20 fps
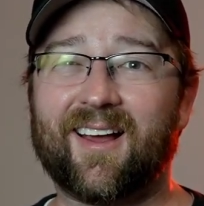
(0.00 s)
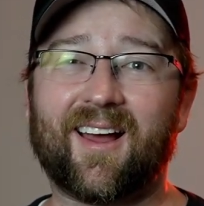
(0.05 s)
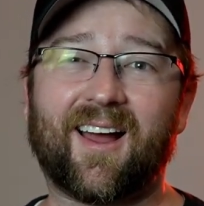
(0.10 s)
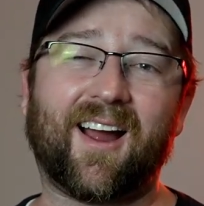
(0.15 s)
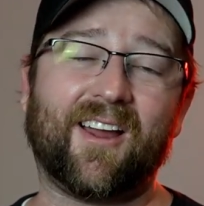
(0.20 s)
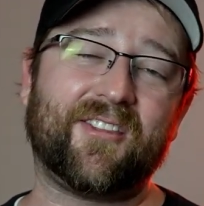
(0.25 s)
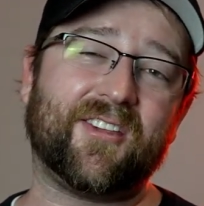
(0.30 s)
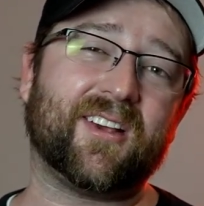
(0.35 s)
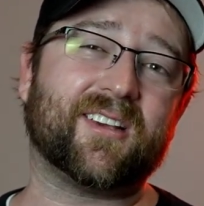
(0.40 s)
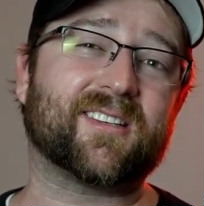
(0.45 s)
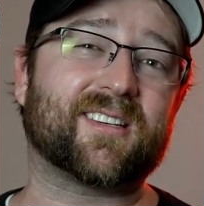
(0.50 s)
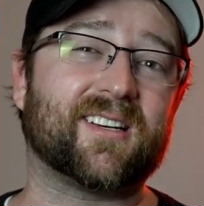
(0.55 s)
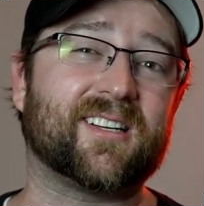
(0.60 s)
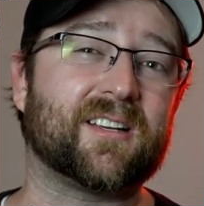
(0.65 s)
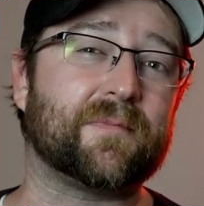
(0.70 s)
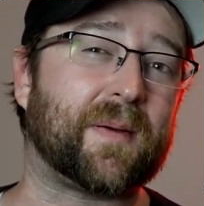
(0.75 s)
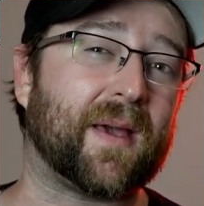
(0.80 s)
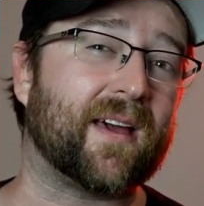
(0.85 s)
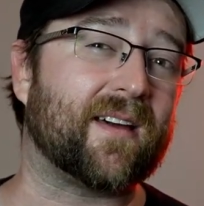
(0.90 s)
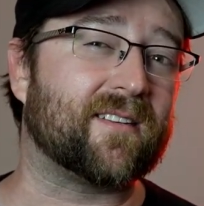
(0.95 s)
I think it's gonna
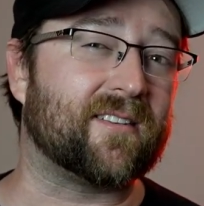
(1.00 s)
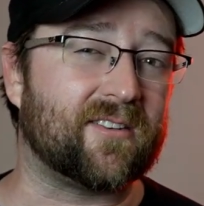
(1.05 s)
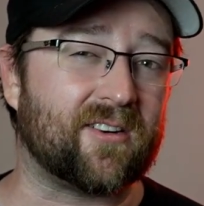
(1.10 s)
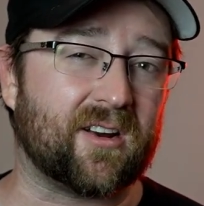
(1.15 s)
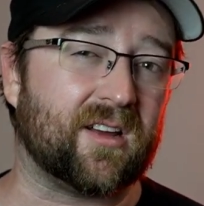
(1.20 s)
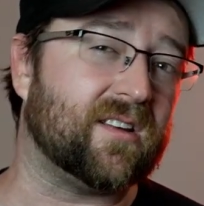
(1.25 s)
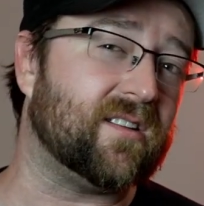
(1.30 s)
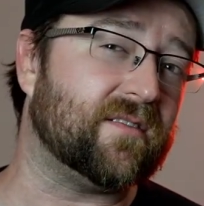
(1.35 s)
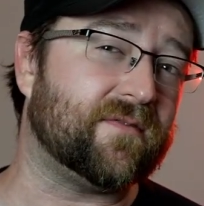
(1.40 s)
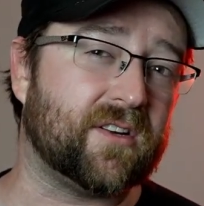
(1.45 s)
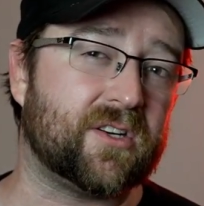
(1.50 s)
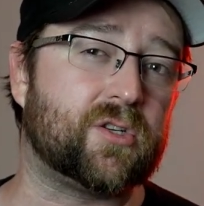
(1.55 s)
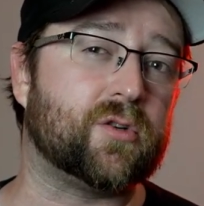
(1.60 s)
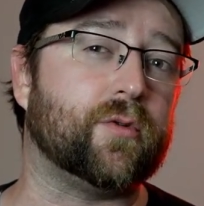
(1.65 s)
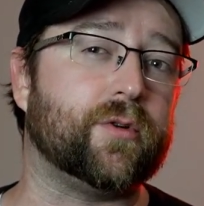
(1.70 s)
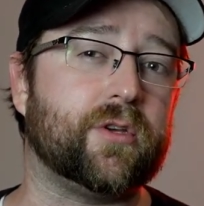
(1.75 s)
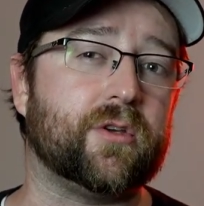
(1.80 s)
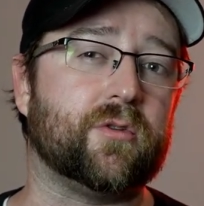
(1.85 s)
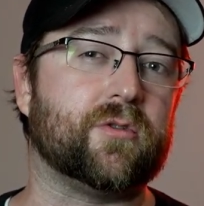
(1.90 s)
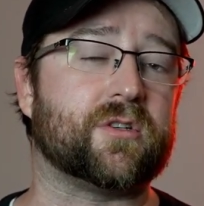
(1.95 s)
depend on your
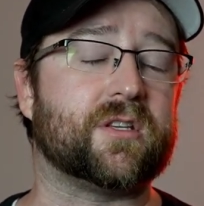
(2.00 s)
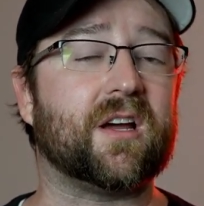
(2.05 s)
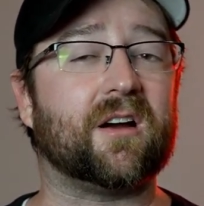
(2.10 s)
individual use.